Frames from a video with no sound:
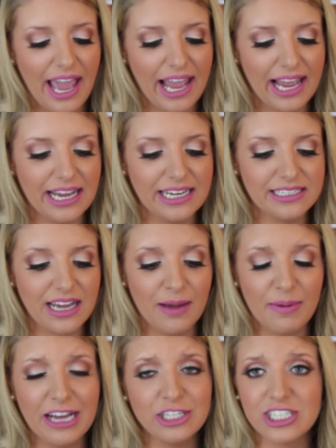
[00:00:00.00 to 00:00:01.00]
And
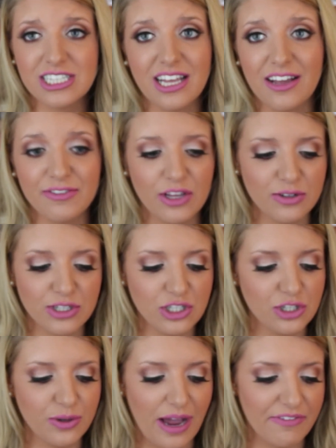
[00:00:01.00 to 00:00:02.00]
I just love
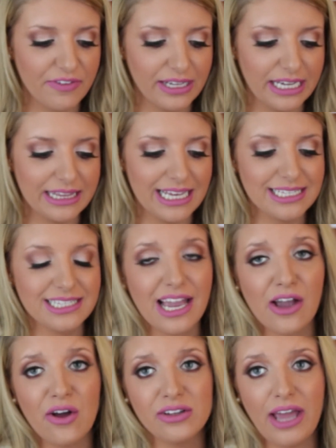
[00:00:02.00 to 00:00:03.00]
those two. I feel like they
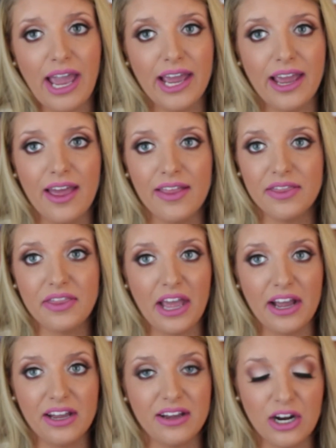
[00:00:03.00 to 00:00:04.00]
stay all day and
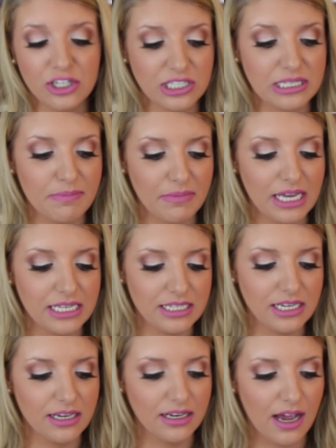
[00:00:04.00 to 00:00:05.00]
they are just
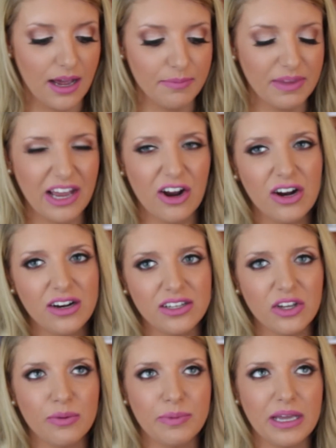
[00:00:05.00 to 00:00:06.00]
amazing. They are
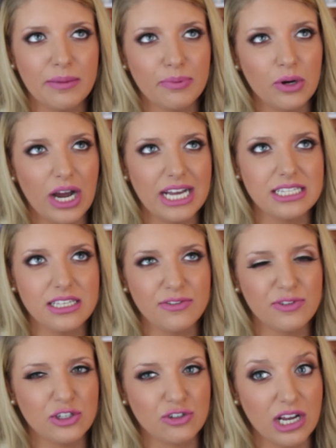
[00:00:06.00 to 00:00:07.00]
a little bit
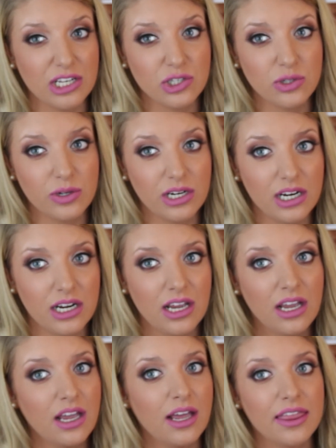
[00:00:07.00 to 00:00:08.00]
pricey for
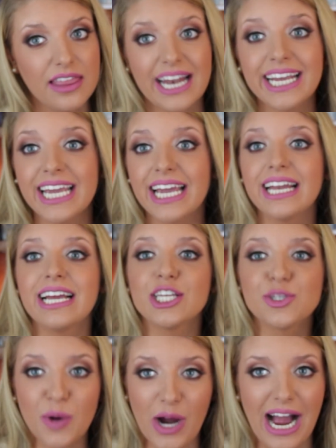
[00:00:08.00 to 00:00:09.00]
drugstore. Then again,
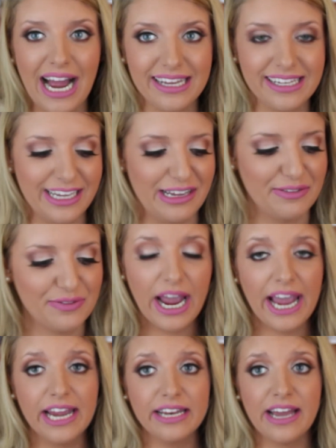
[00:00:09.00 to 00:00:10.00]
it's where I live.
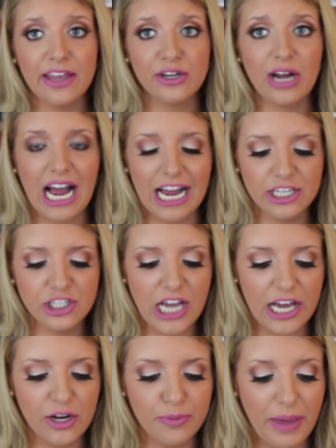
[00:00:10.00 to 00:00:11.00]
Another
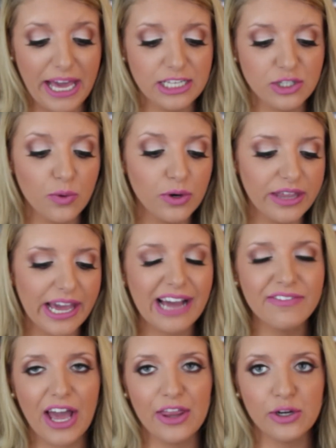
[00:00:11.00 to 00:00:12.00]
eyeshadow base, or they
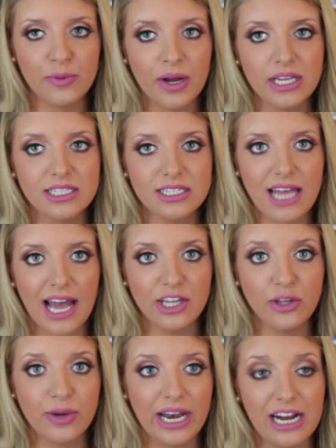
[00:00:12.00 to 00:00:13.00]
have other ones
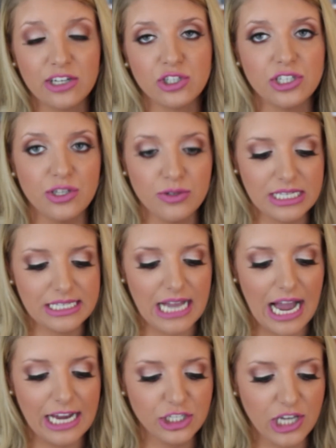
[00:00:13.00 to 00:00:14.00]
that you can actually use as
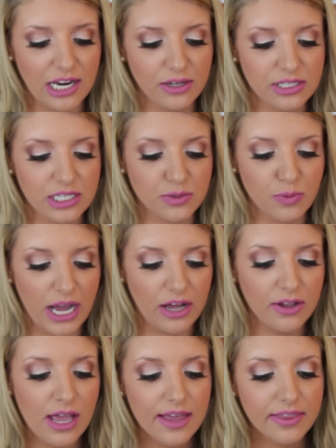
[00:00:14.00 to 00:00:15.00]
eyeshadows as
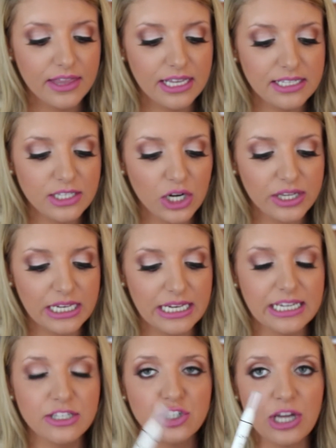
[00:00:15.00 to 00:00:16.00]
well. These are the
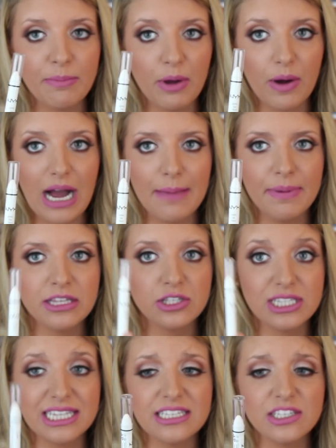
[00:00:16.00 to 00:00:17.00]
NYX Jumbo Eye
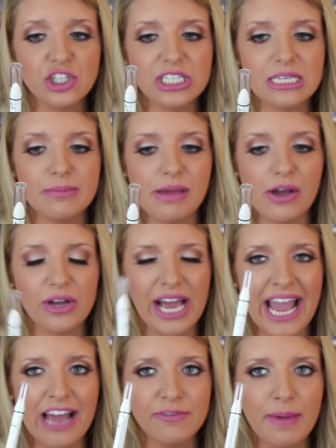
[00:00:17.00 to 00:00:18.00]
Pencils. This is just in
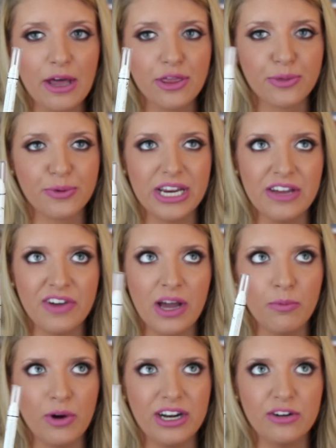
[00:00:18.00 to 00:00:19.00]
milk. I have about 3 of
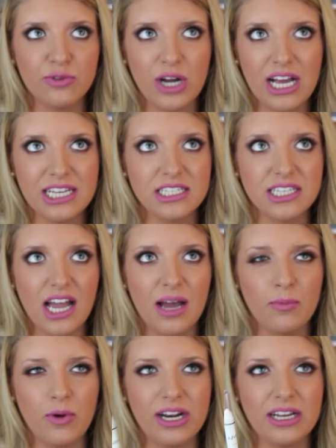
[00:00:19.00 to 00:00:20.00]
them, one in rust,
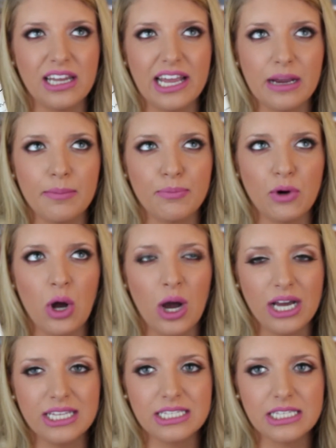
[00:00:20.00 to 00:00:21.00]
one in like a
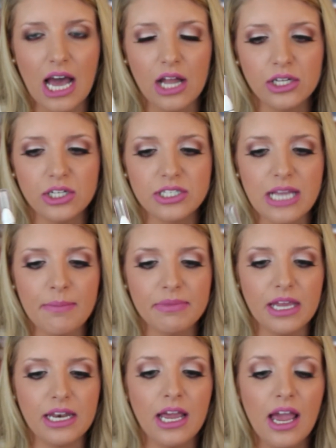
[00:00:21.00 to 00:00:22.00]
bronze color or
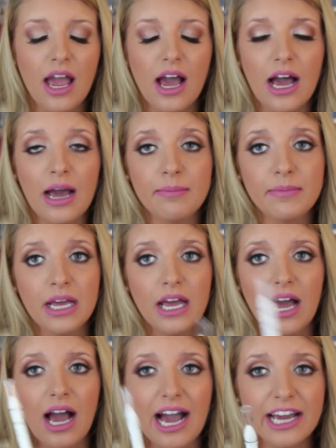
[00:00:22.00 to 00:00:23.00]
something.
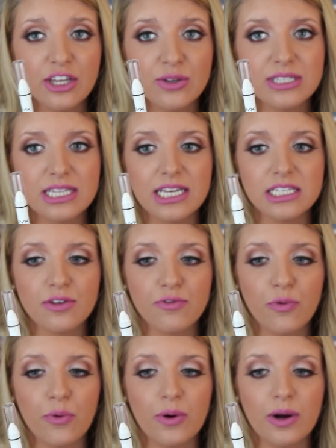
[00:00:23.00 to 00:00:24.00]
I use this
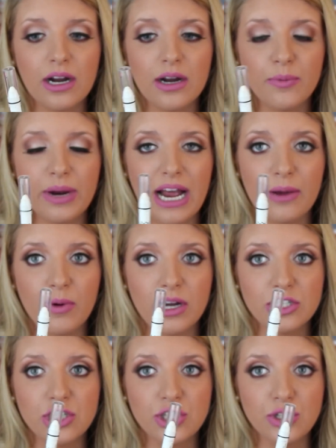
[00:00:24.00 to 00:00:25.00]
for when I
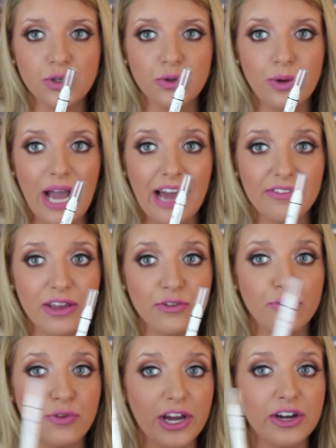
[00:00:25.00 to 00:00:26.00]
want to have a
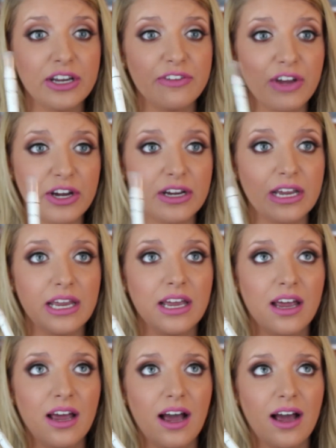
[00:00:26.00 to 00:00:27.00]
very,
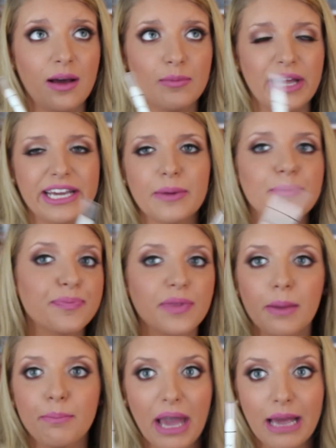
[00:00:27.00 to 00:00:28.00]
very like
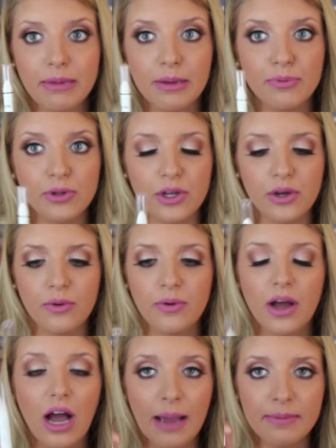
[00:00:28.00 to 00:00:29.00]
baby blue.
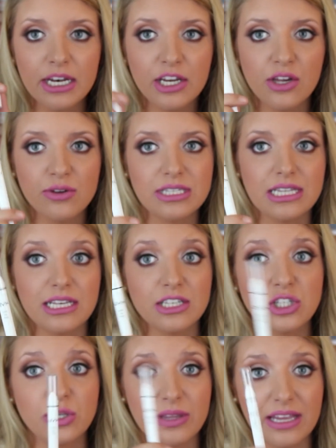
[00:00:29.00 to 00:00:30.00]
I'm going to use
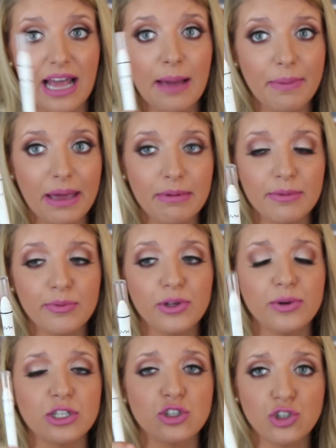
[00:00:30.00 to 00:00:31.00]
this so then that baby
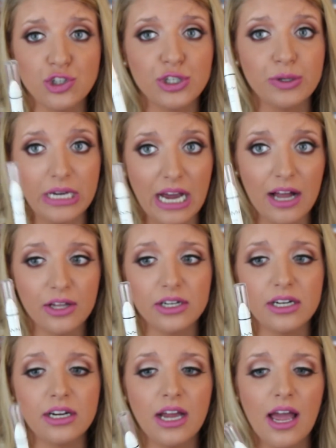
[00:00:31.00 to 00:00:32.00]
blue is true to
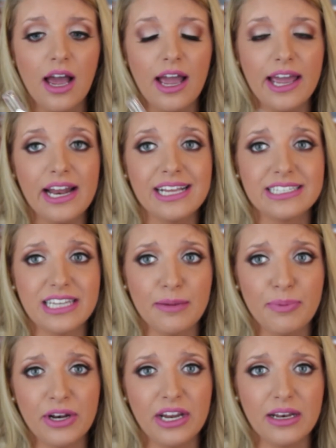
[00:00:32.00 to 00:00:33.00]
color instead
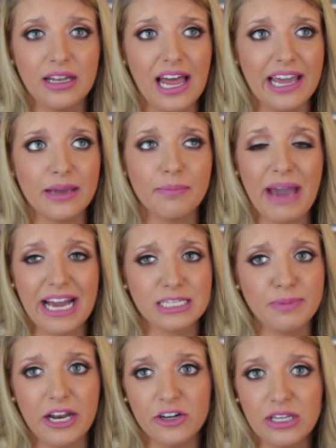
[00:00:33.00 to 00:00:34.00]
of putting like
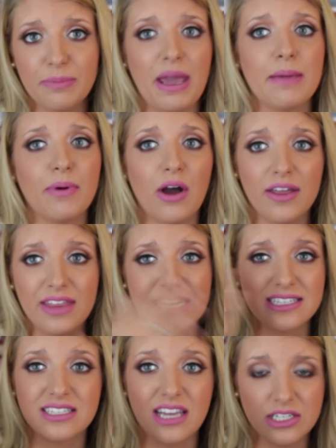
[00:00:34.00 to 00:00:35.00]
Max Painterly Paint Pot that
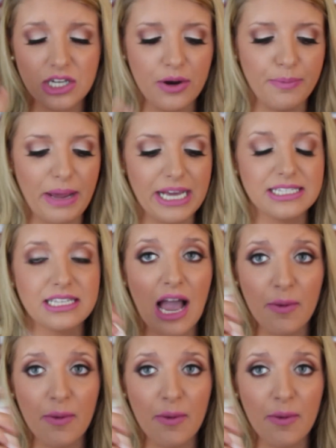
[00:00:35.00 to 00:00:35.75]
is skin tone based.